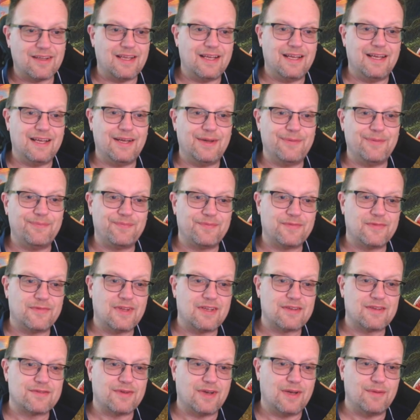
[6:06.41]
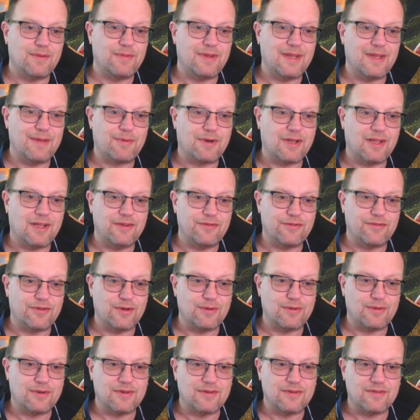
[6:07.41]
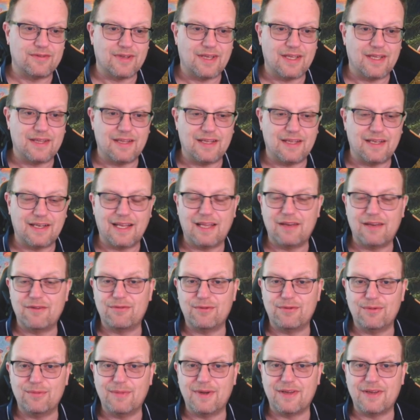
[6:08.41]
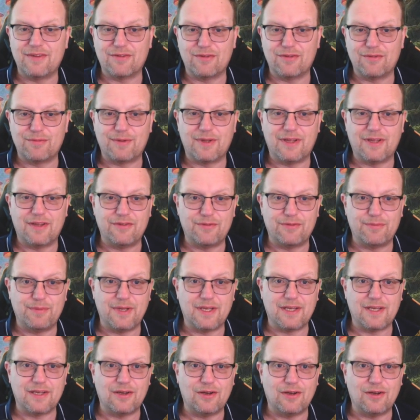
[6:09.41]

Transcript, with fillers: Um, that's fine, but they're plant tokens, and then landfall makes those plants bigger.